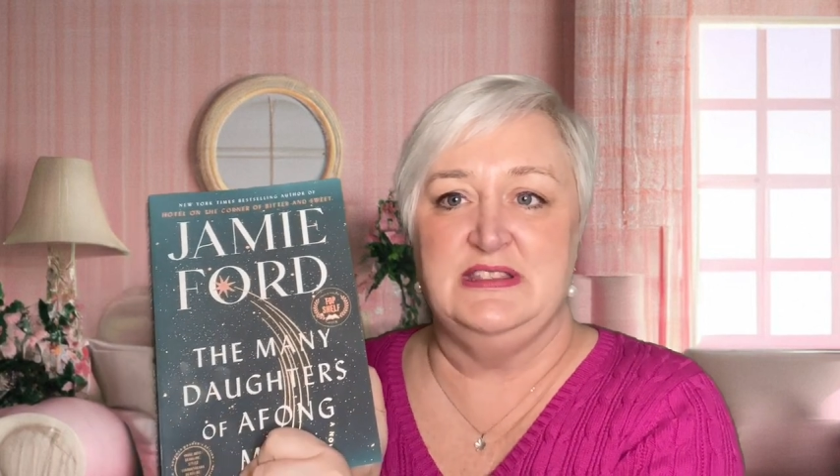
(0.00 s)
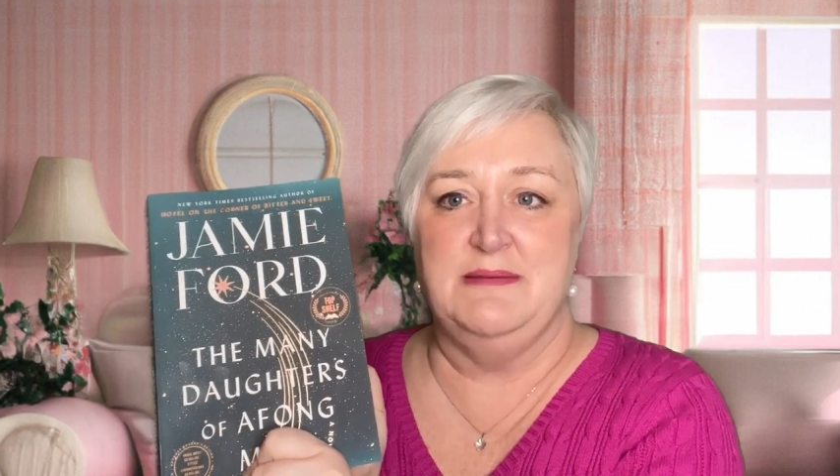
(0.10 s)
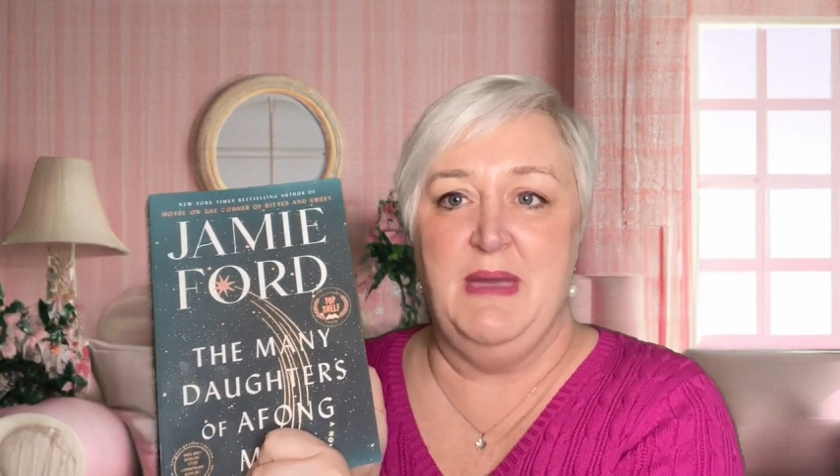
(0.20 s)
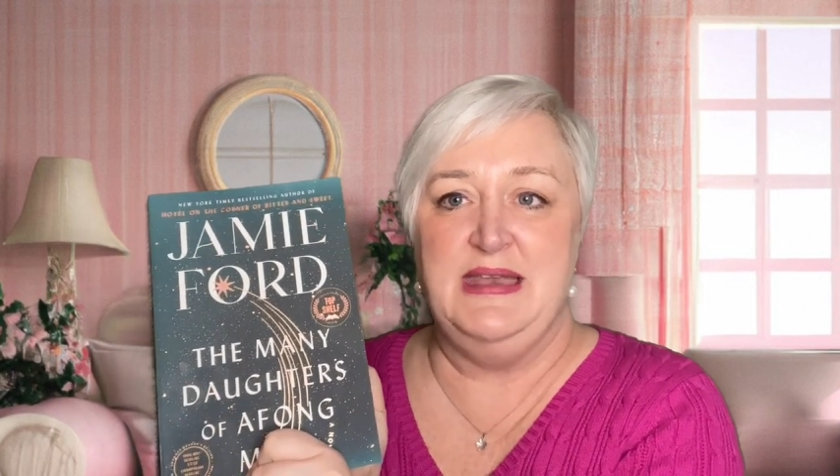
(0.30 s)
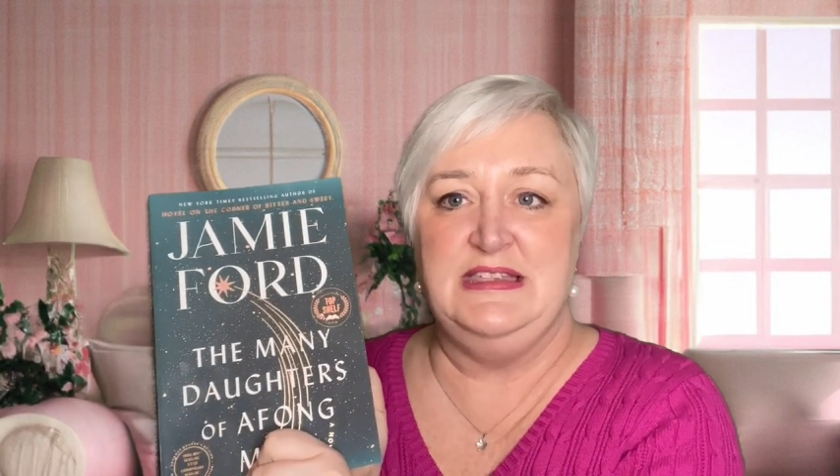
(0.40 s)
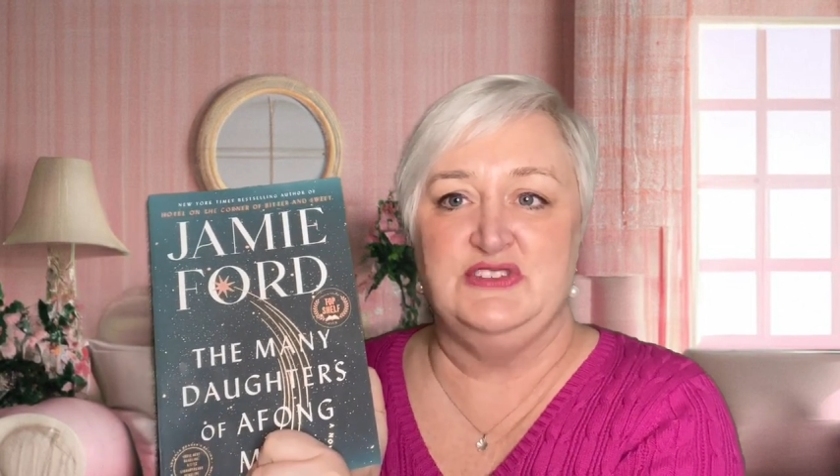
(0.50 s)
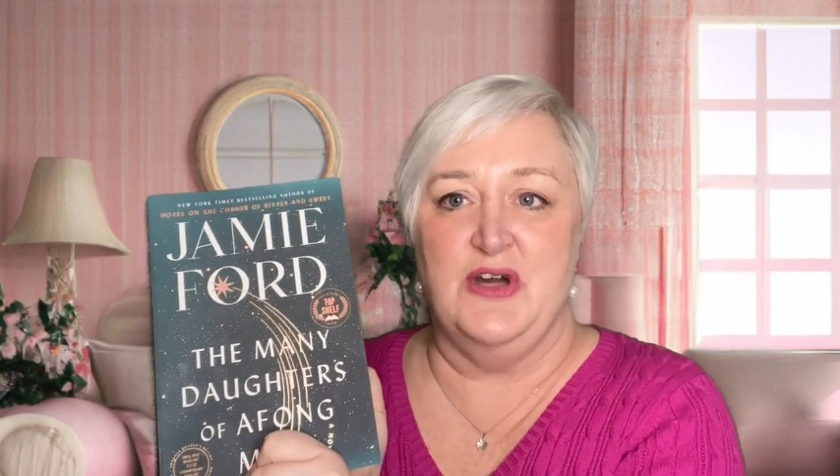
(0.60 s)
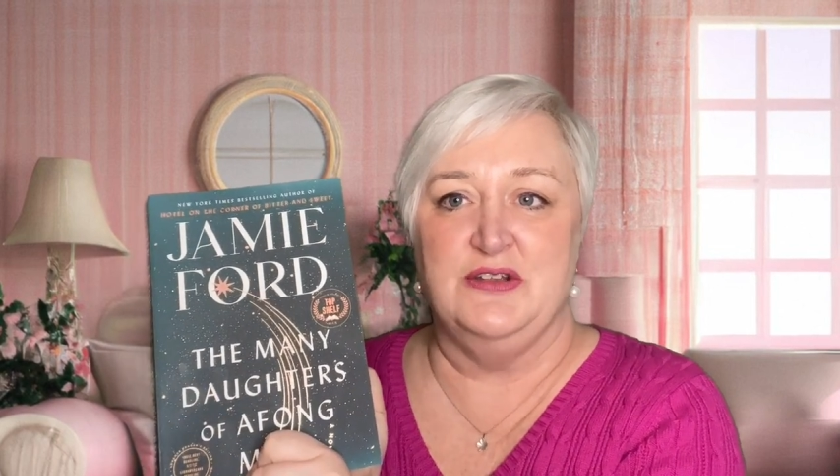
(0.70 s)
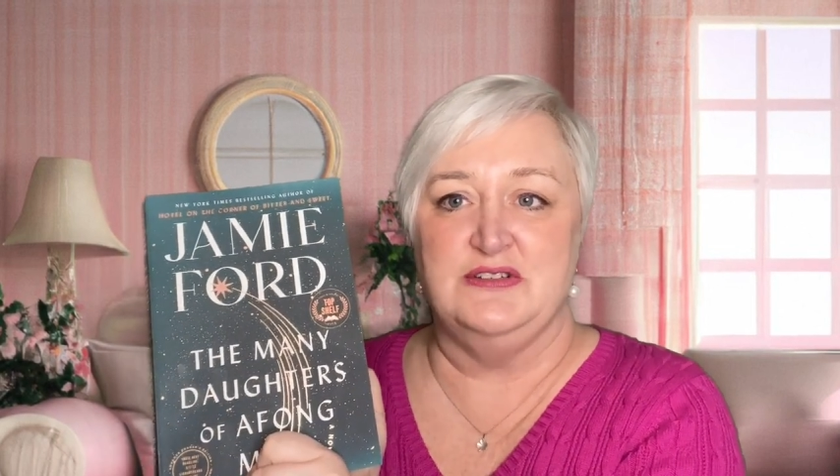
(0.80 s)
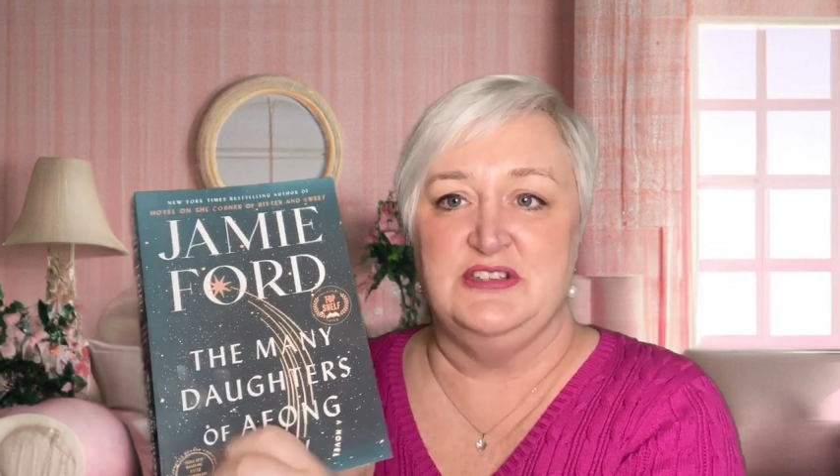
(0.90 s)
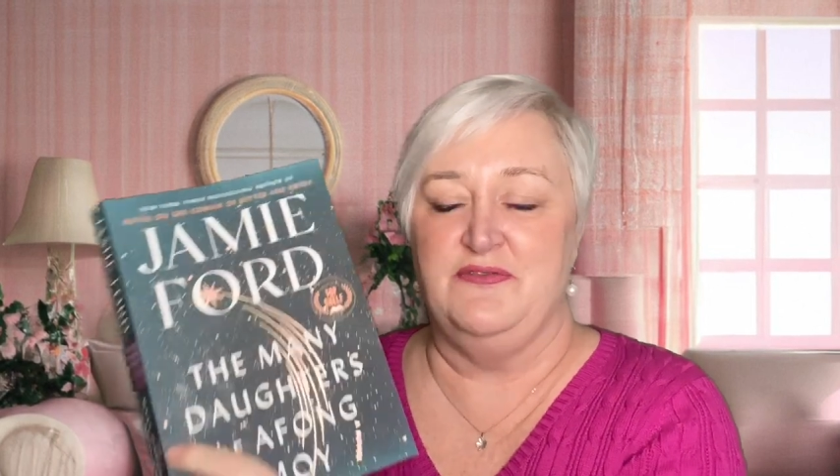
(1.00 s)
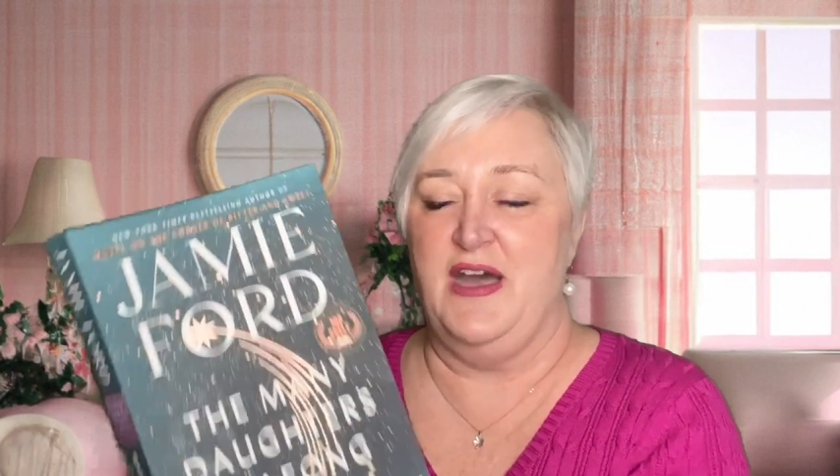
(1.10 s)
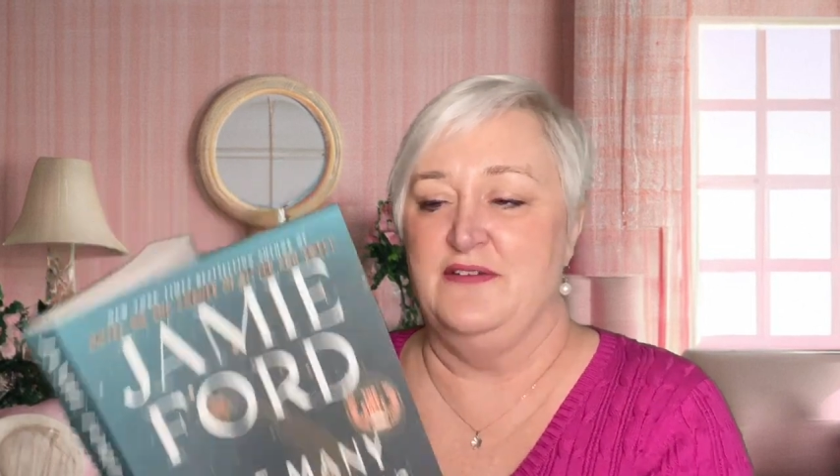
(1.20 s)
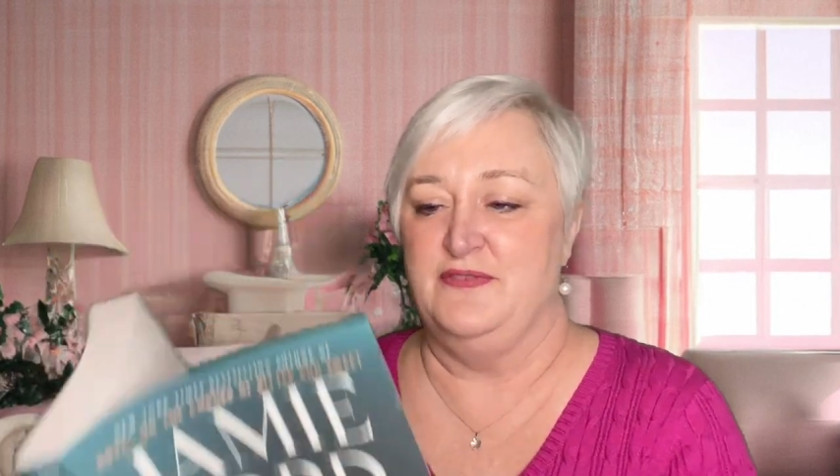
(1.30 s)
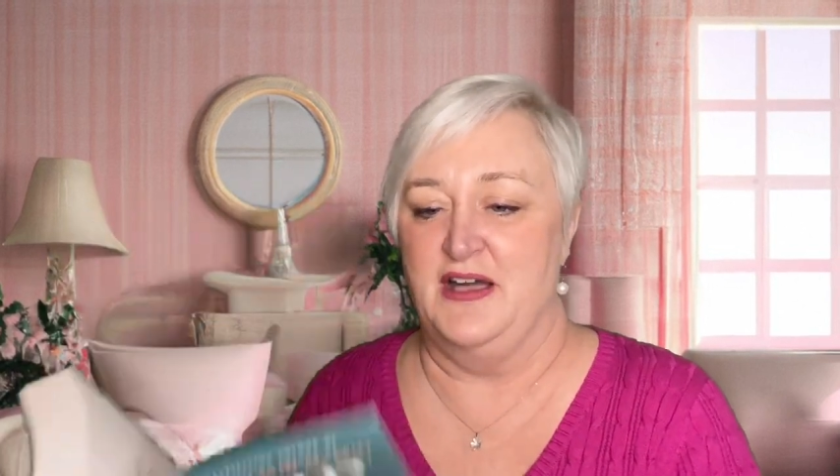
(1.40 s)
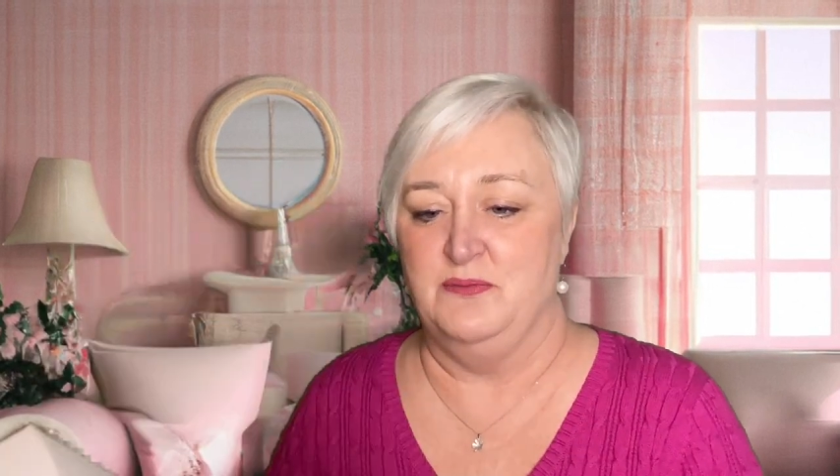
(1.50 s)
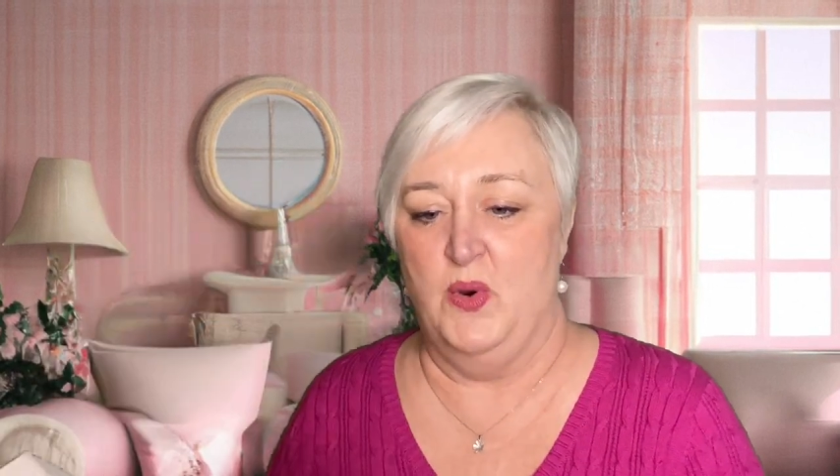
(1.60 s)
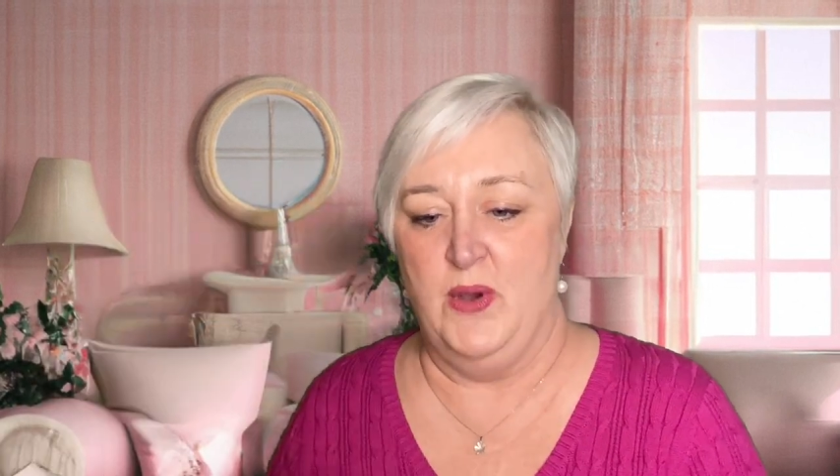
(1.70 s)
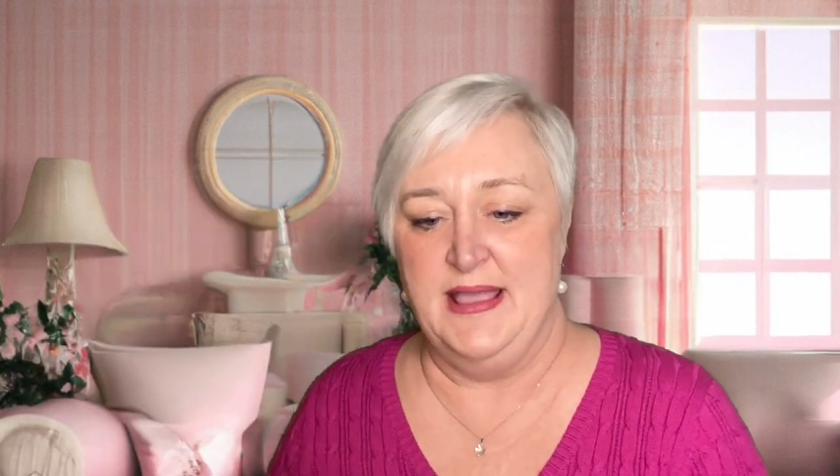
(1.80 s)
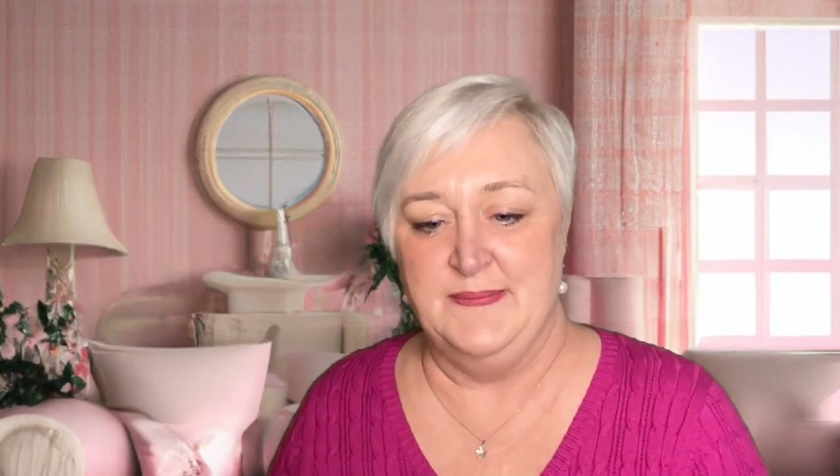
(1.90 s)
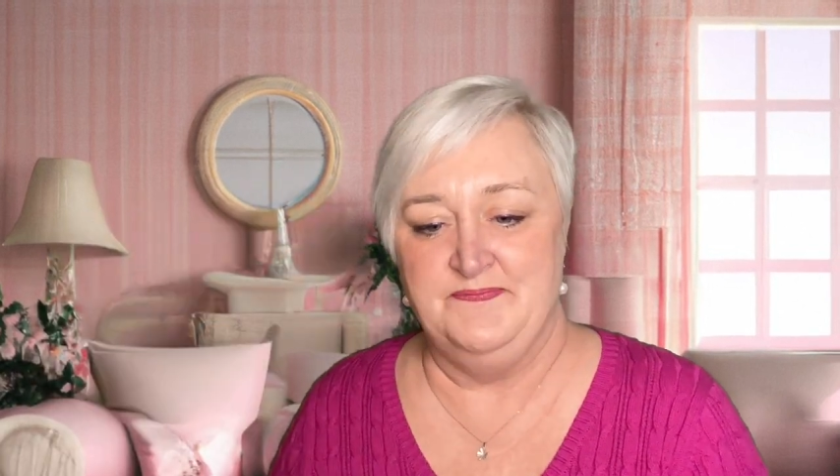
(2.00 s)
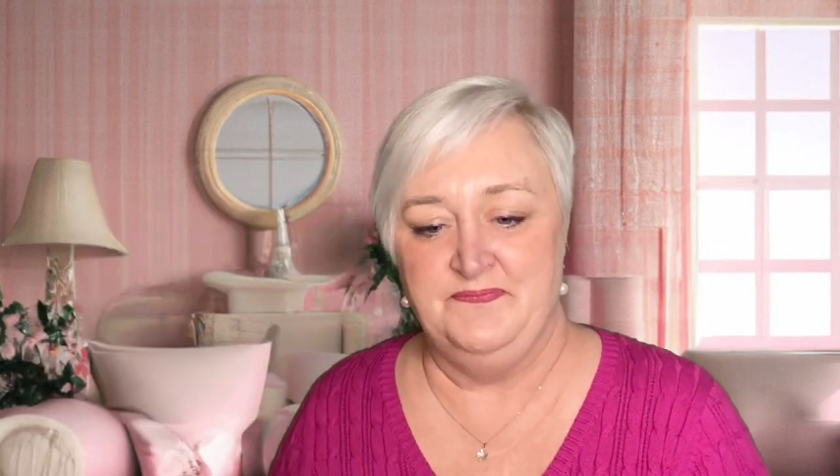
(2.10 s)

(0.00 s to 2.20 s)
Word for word: the many daughters of Afong ah Moy.